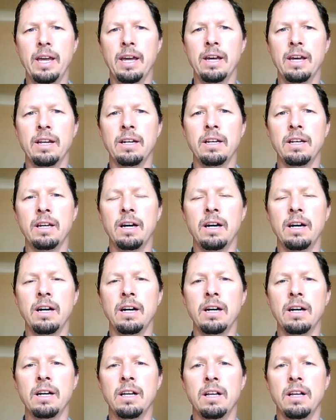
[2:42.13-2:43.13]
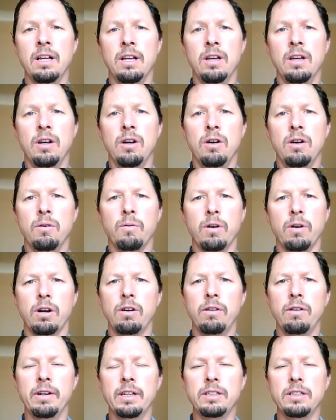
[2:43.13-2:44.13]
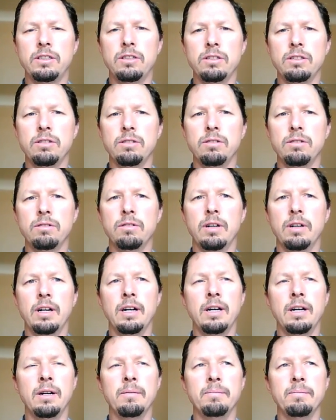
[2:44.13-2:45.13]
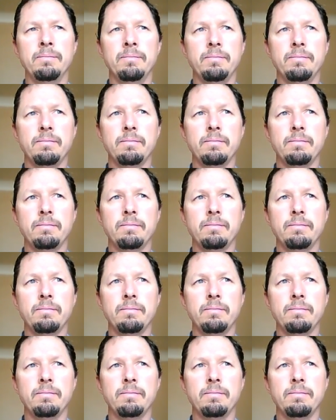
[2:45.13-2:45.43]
and uh, we're going to um,